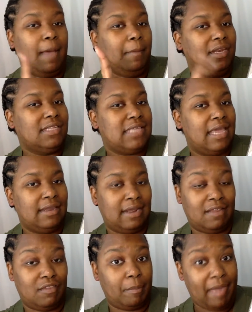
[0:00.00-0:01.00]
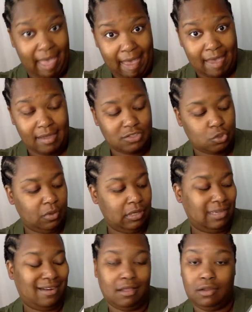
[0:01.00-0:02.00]
I'm going to take it out of the pack so we
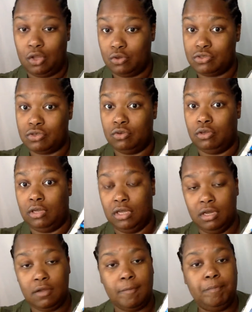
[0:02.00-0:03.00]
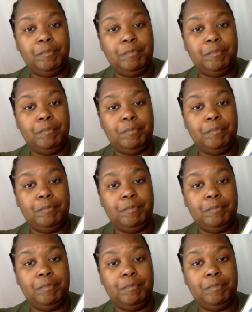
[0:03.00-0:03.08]
can get a closer look